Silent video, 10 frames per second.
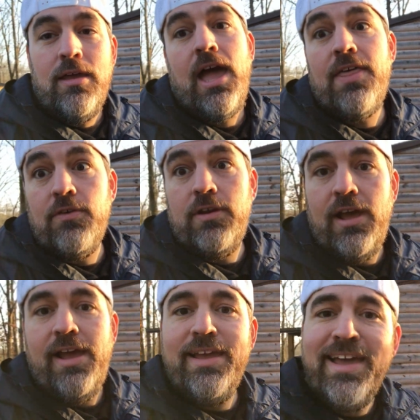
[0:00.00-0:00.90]
and
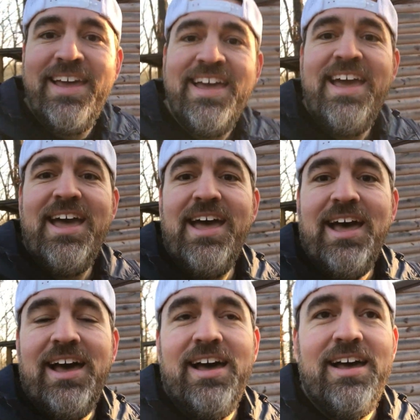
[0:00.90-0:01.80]
I.
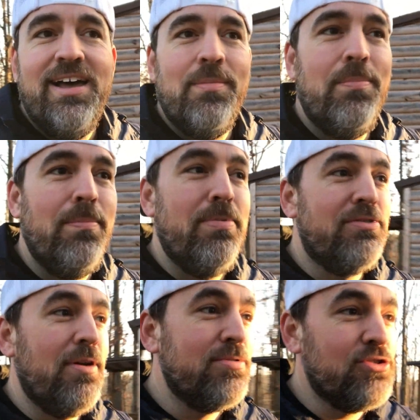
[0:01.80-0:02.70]

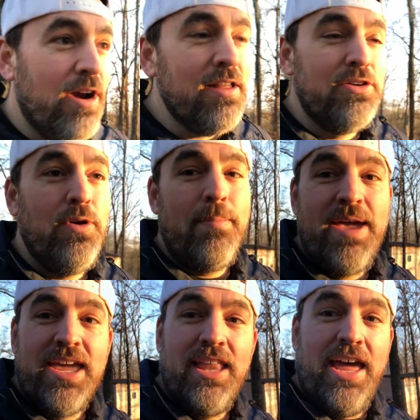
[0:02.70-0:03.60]
So I'm struggling. Do I
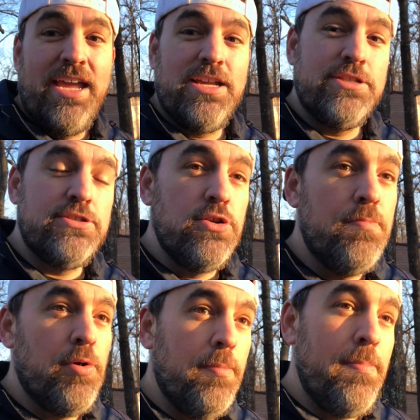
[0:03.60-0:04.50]
make it like
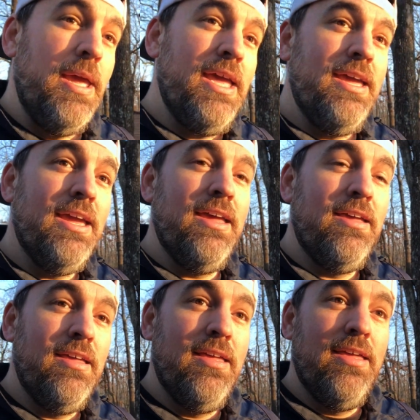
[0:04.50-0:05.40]
super big
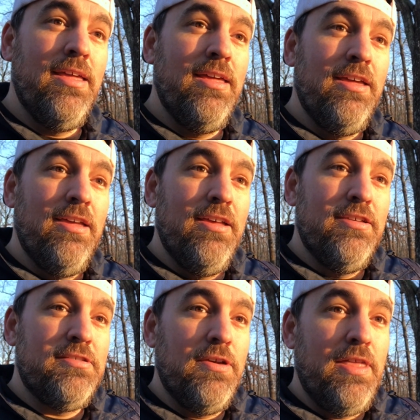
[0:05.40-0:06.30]

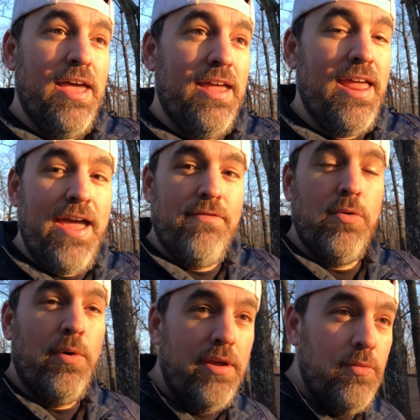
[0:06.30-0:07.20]
so that
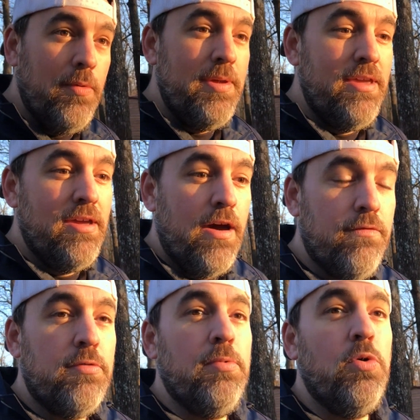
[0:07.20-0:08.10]
everyone will be
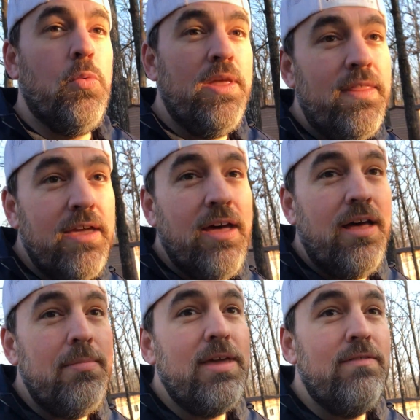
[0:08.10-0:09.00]
comfortable when they
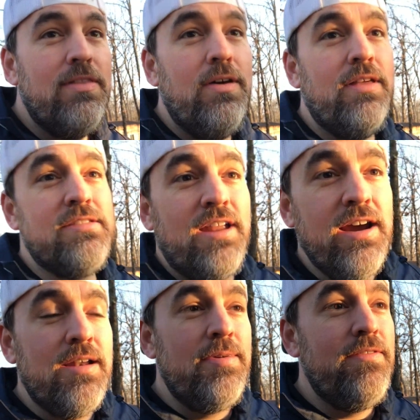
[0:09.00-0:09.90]
come, even though that's
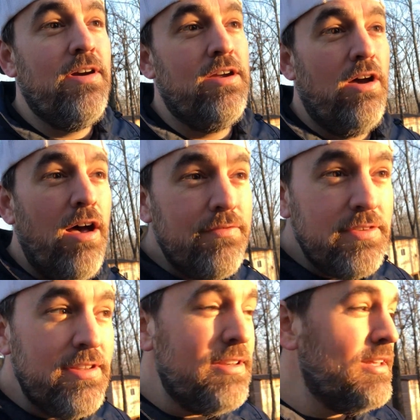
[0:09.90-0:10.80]
not going to be very
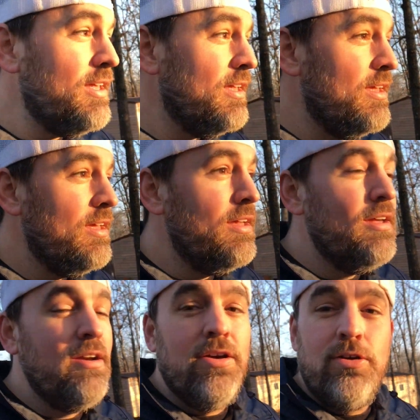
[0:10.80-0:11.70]
often?
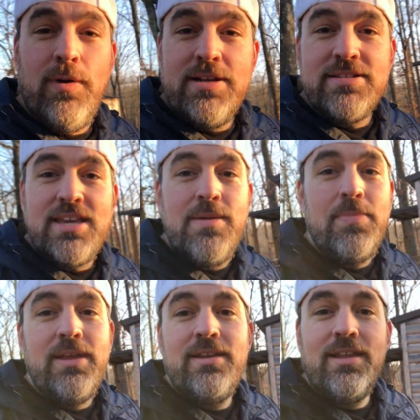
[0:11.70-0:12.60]
Or do I just
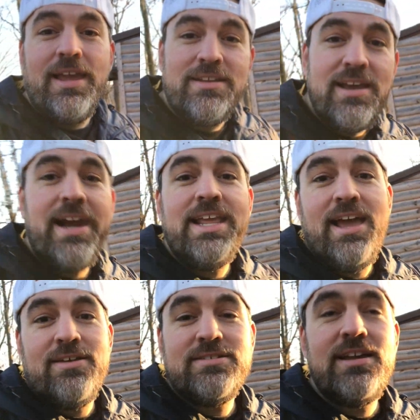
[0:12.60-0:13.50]
keep it like tiny
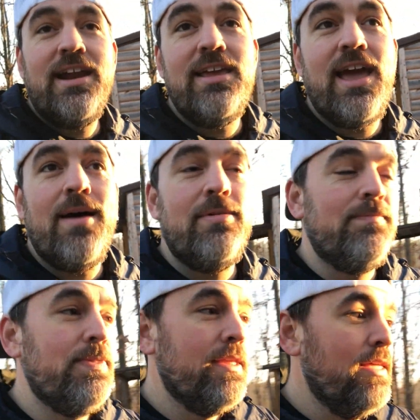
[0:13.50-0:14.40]
house, tiny
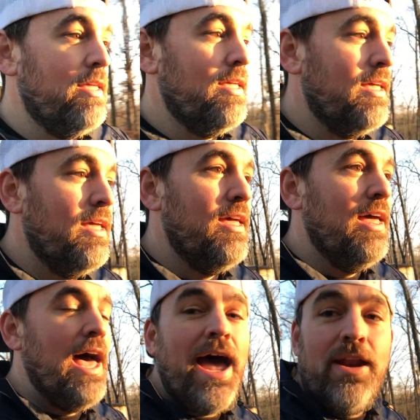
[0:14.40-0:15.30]
cabin?
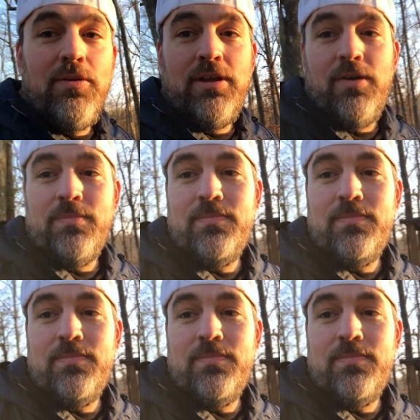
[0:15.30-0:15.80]
I don't know.